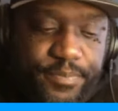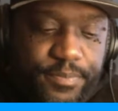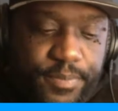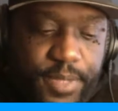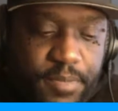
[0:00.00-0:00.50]

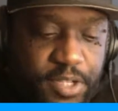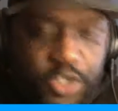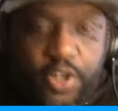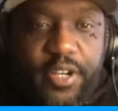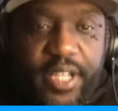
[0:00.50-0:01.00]
the
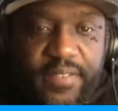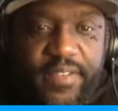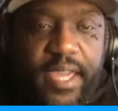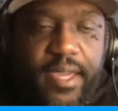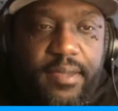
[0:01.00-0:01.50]
majority of
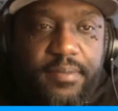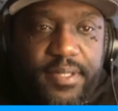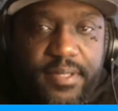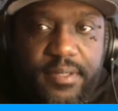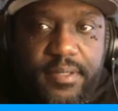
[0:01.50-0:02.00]

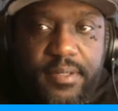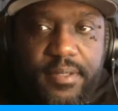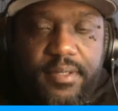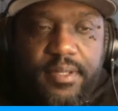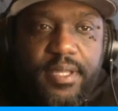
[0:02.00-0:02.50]
games,
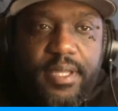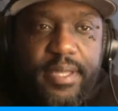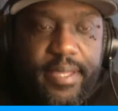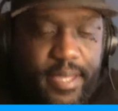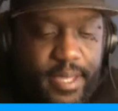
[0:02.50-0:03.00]

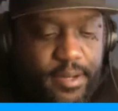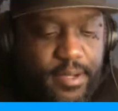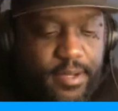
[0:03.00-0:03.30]
and